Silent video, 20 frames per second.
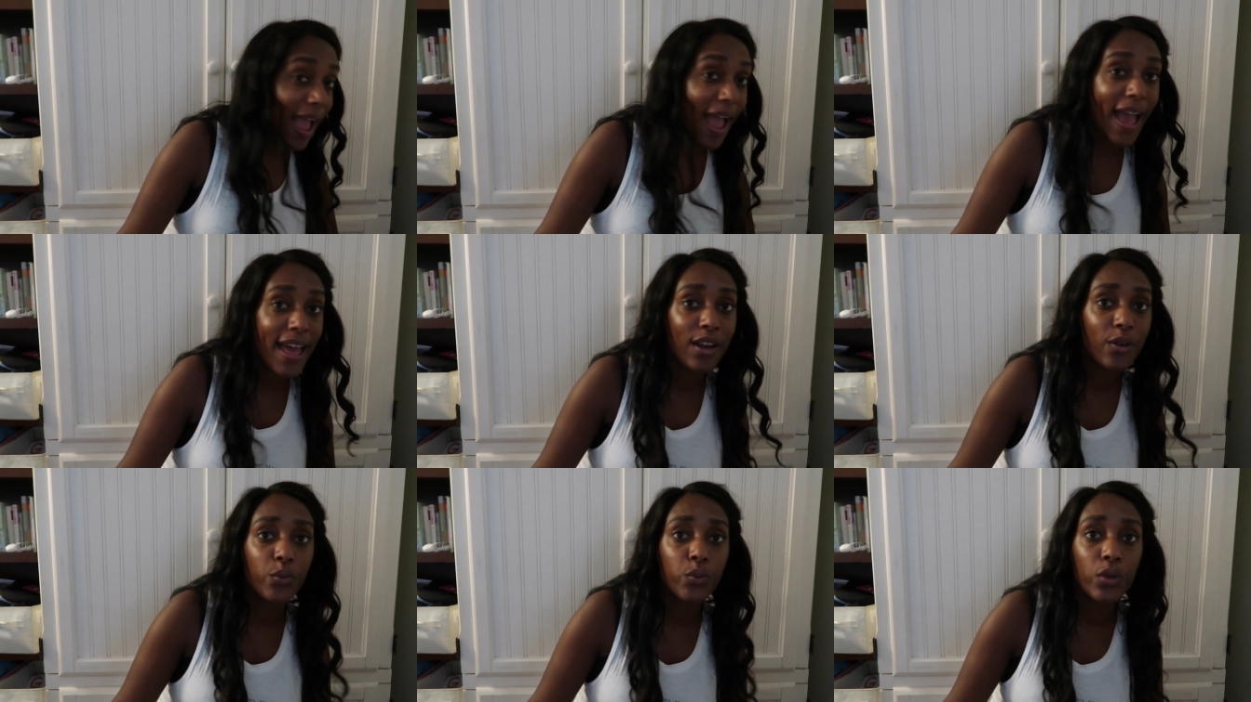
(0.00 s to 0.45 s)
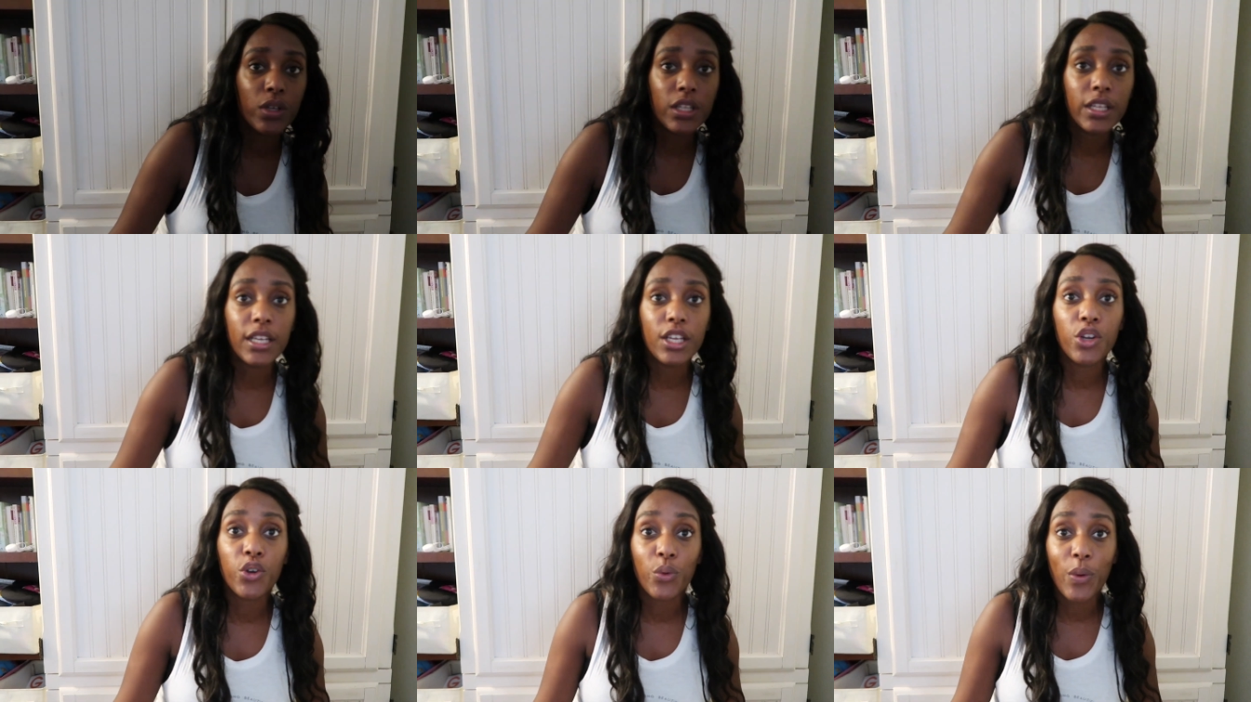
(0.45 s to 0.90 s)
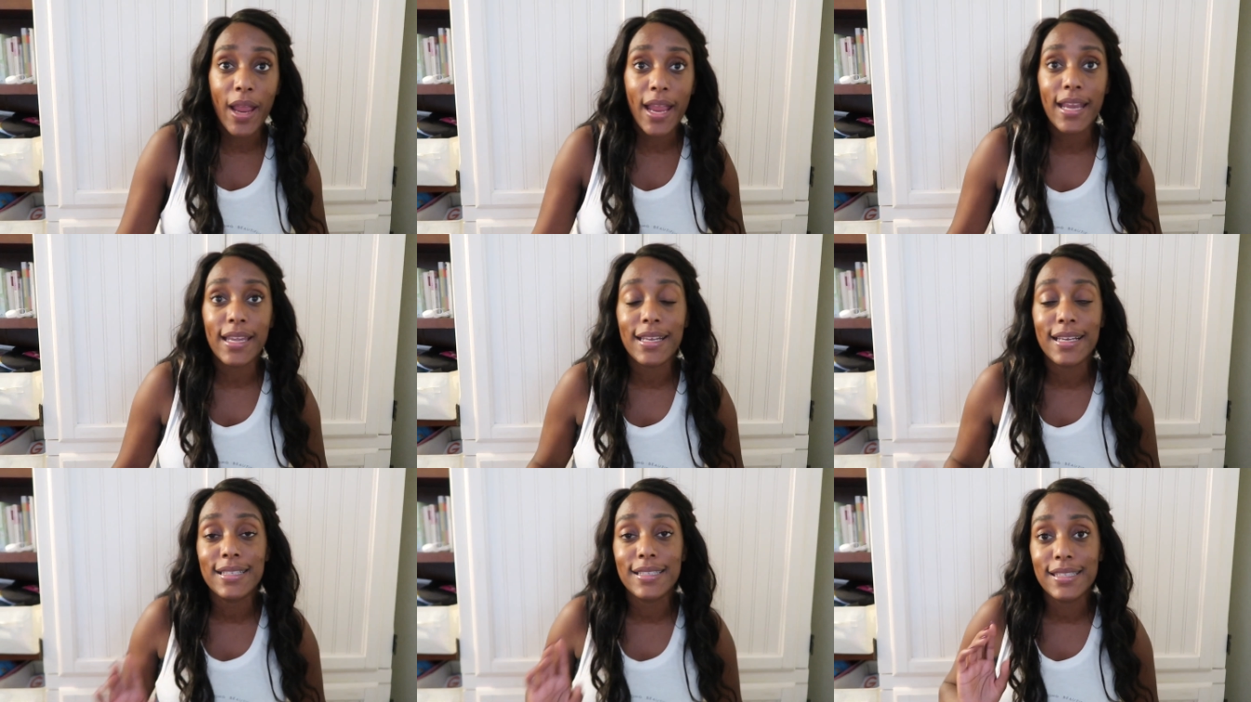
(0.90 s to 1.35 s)
had a really
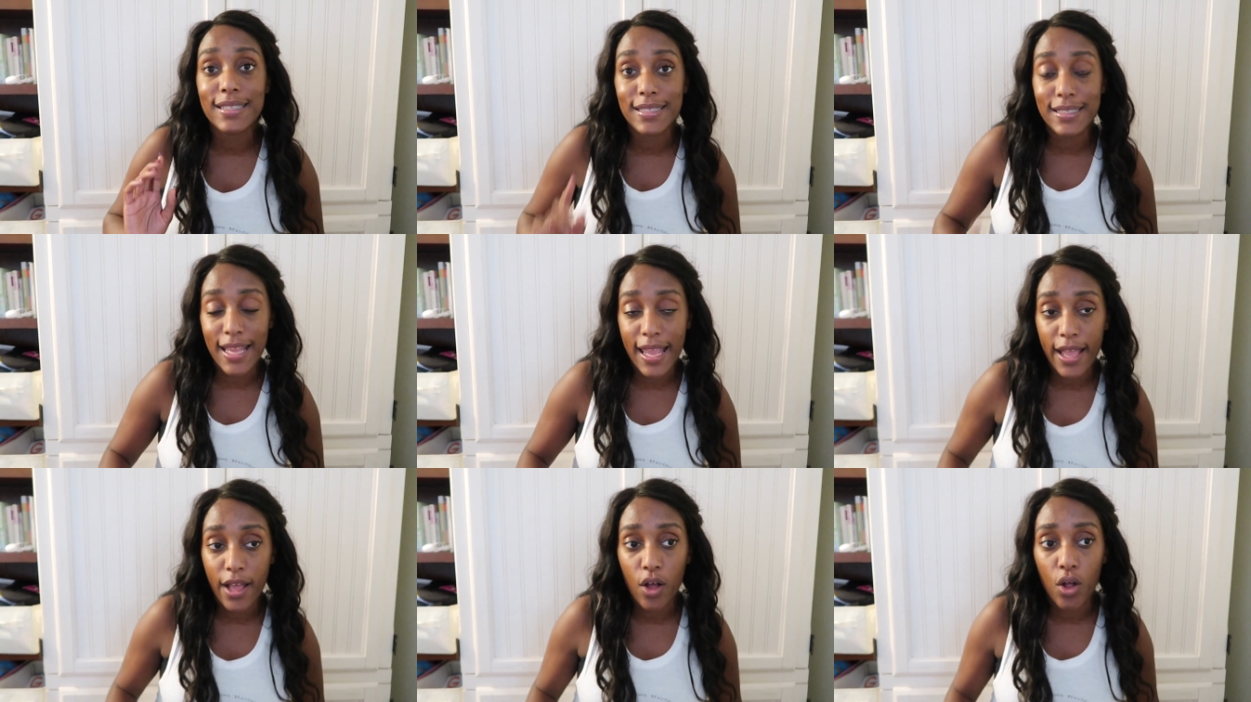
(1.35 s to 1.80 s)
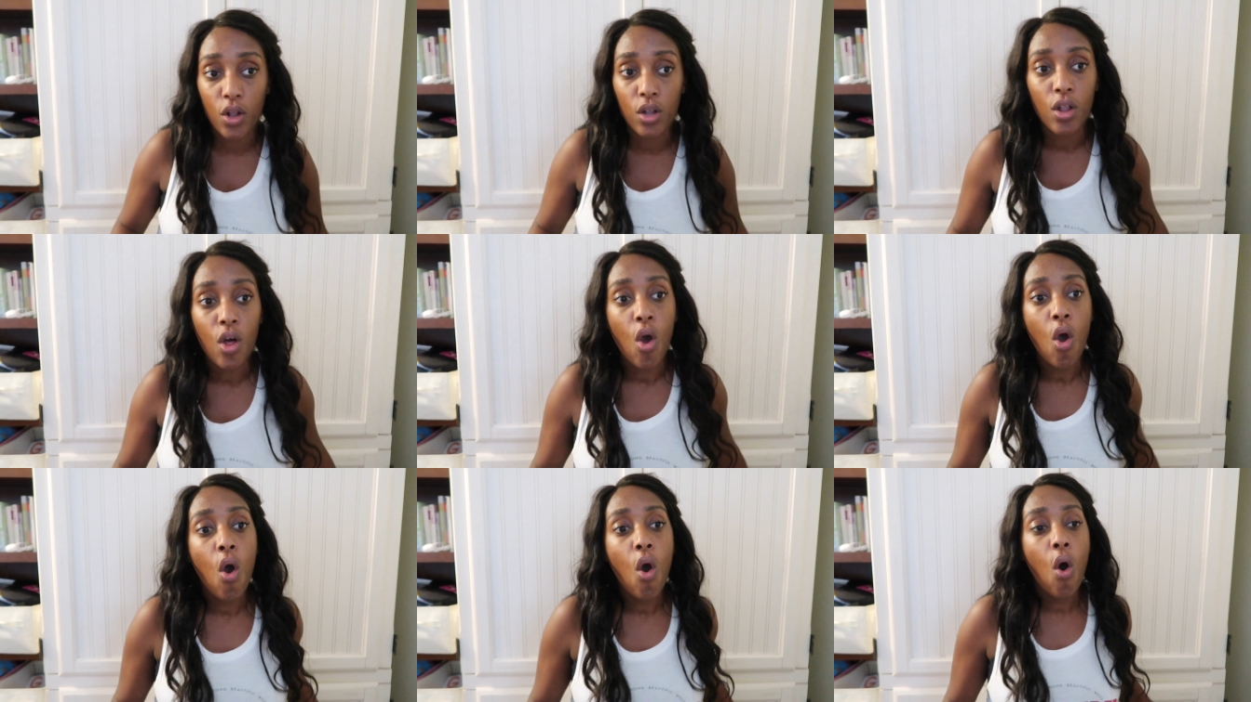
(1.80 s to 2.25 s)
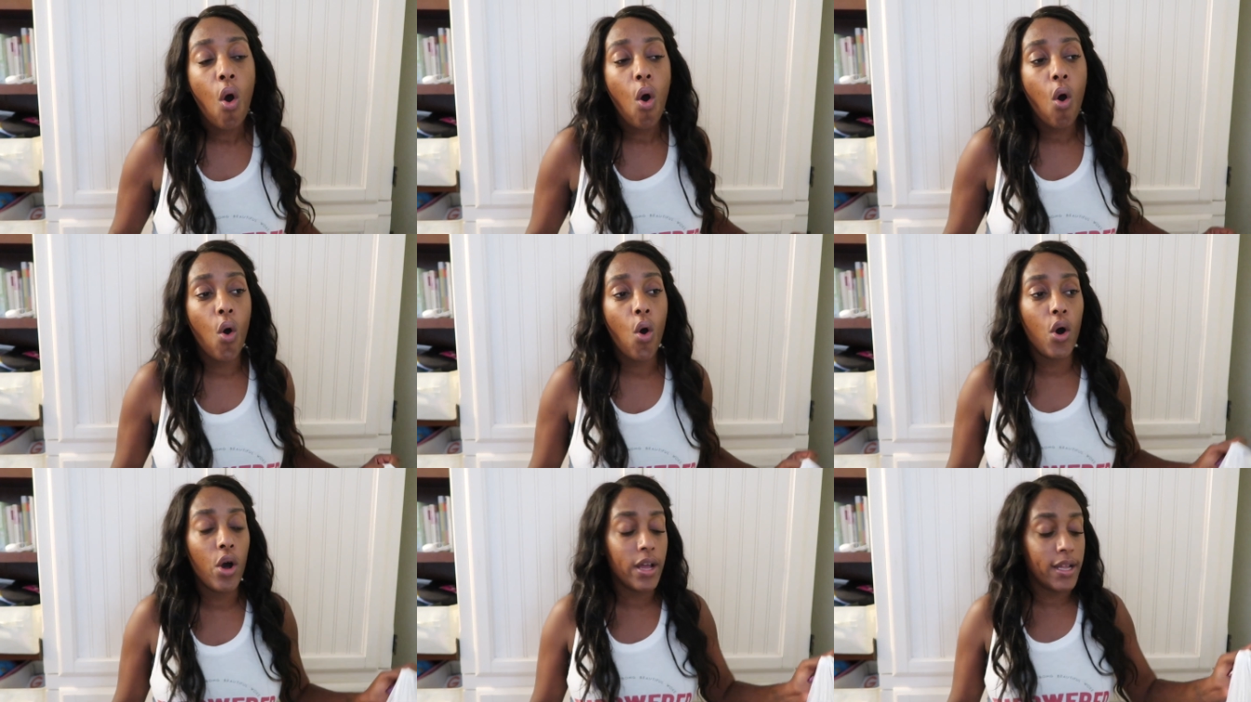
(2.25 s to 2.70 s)
great sale
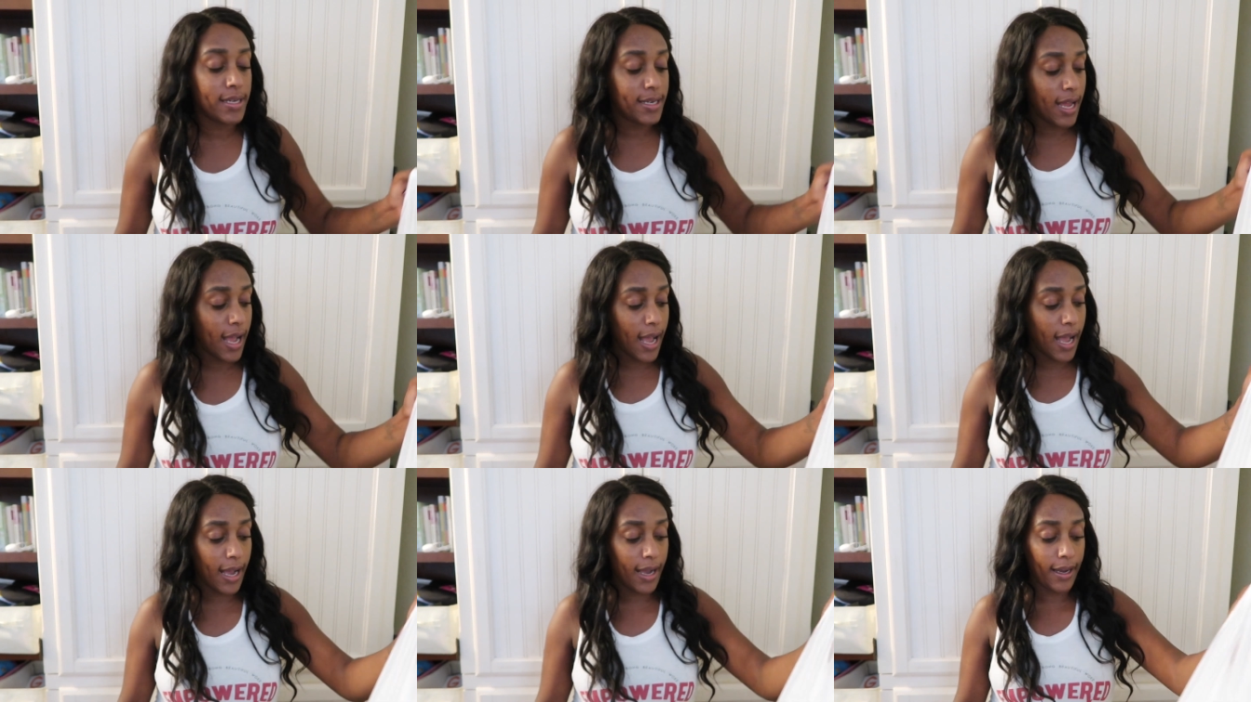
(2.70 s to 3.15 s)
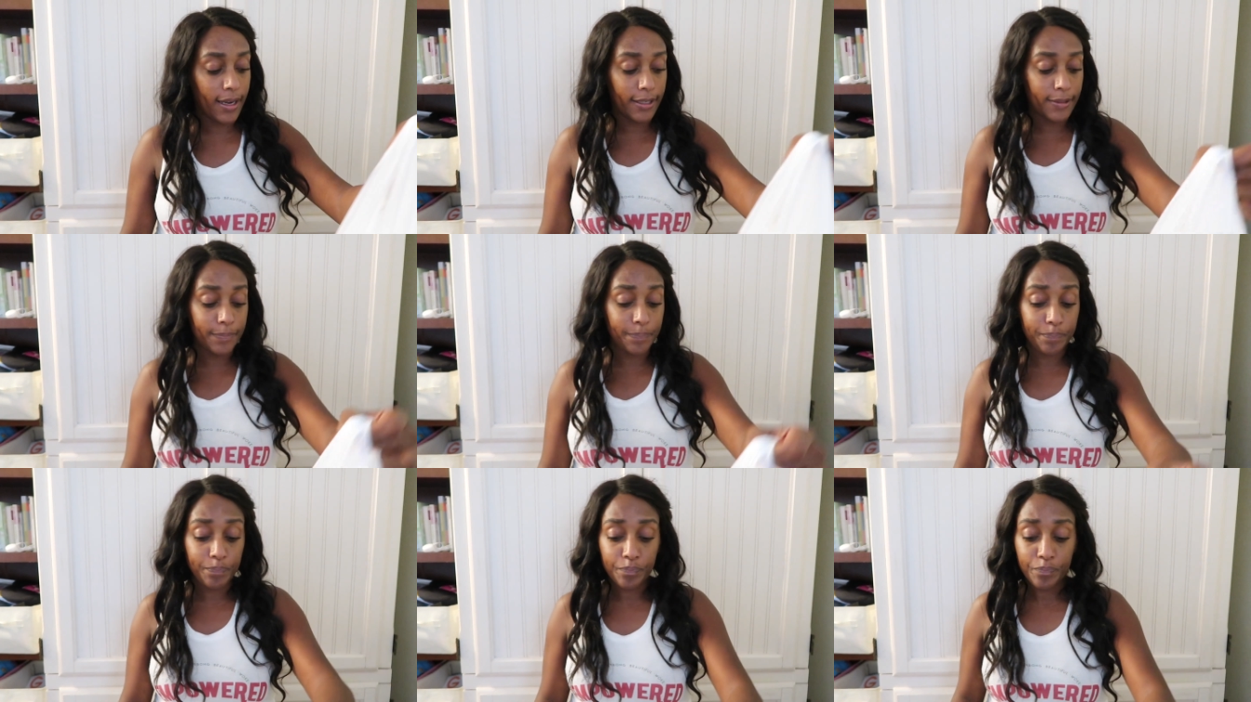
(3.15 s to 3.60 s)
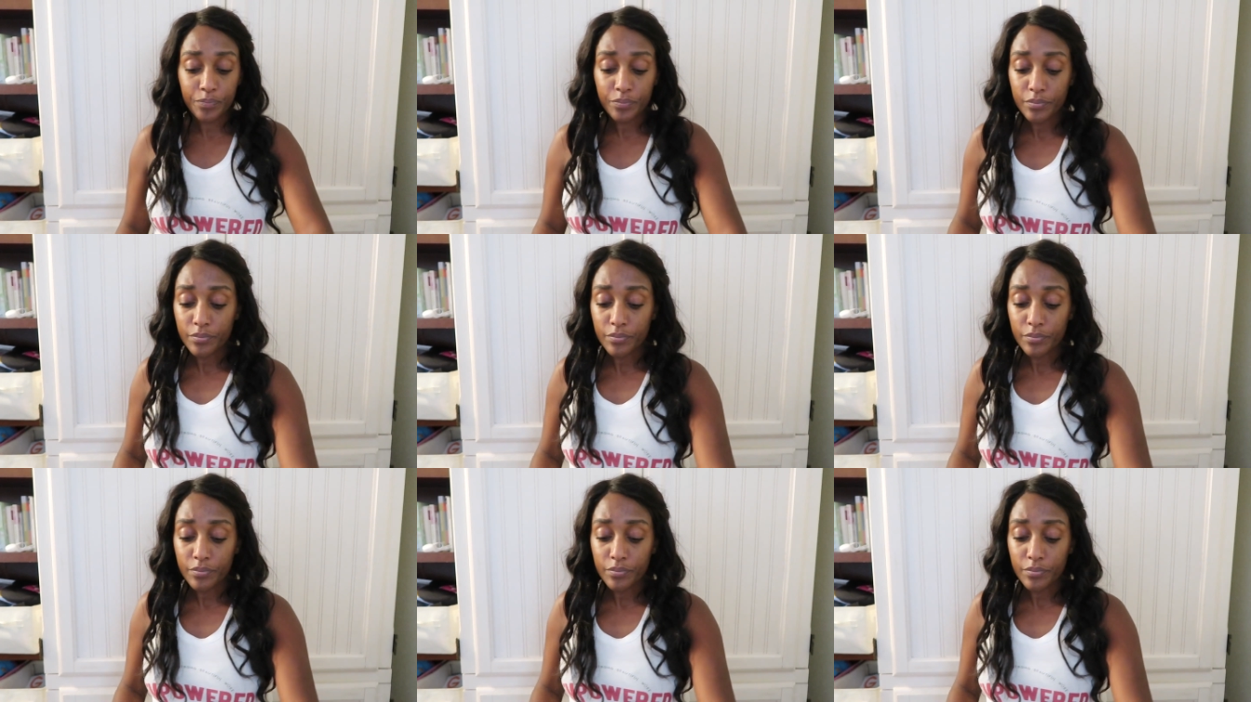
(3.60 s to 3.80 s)
on um,